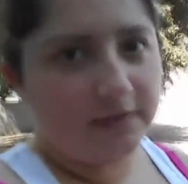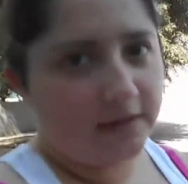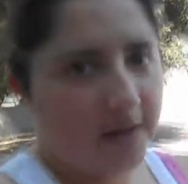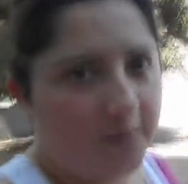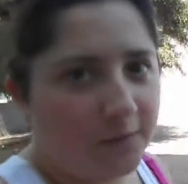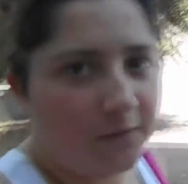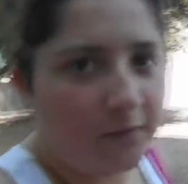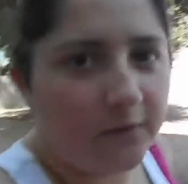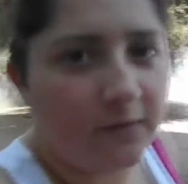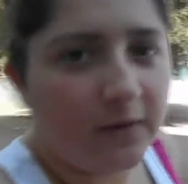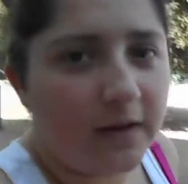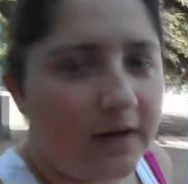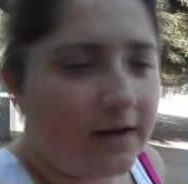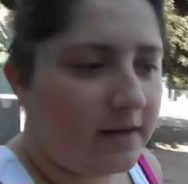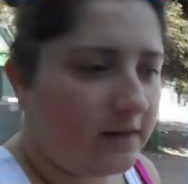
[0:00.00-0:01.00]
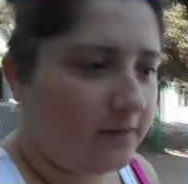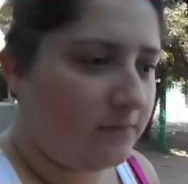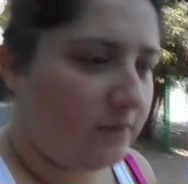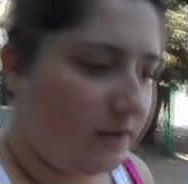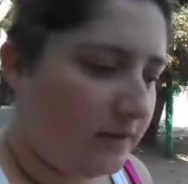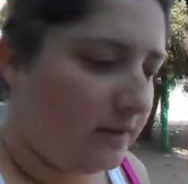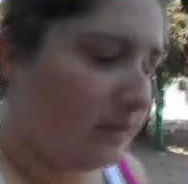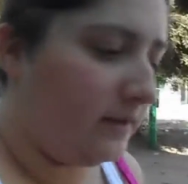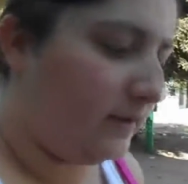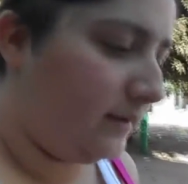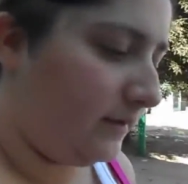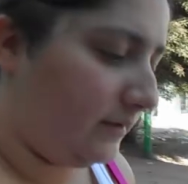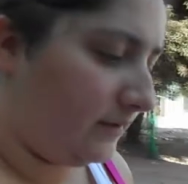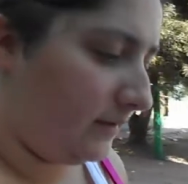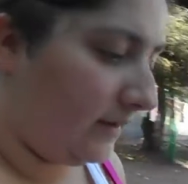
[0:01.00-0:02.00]
this camera for vlogging
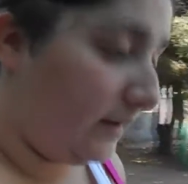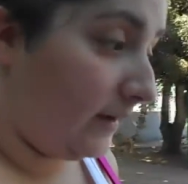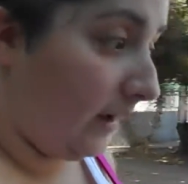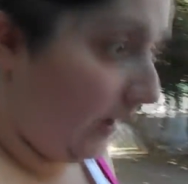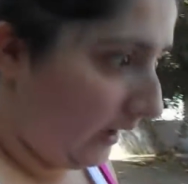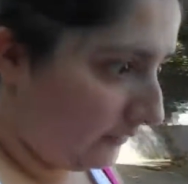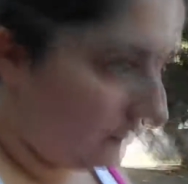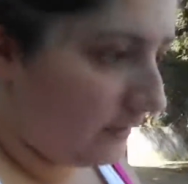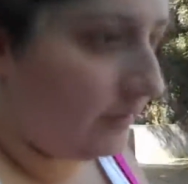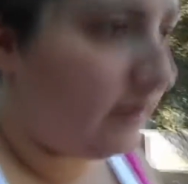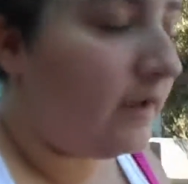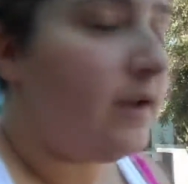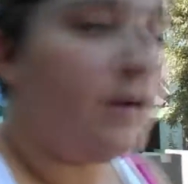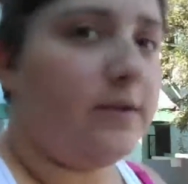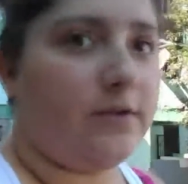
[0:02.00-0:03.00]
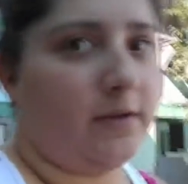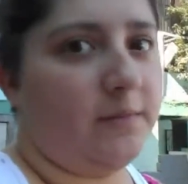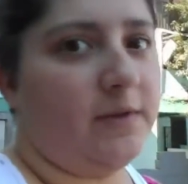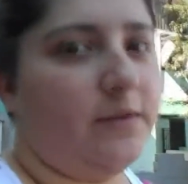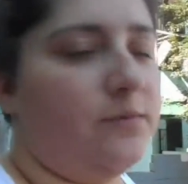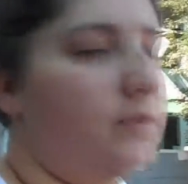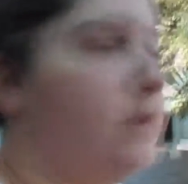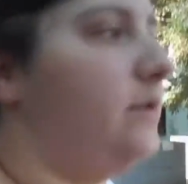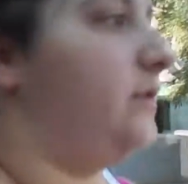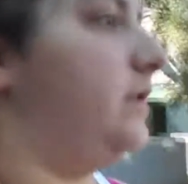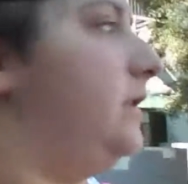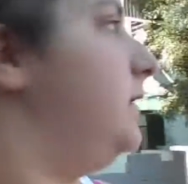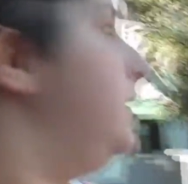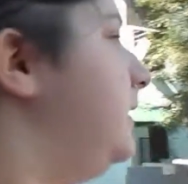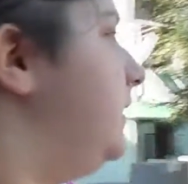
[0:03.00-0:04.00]
because I have it, so I might as well
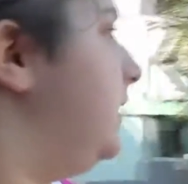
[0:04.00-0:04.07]
use it.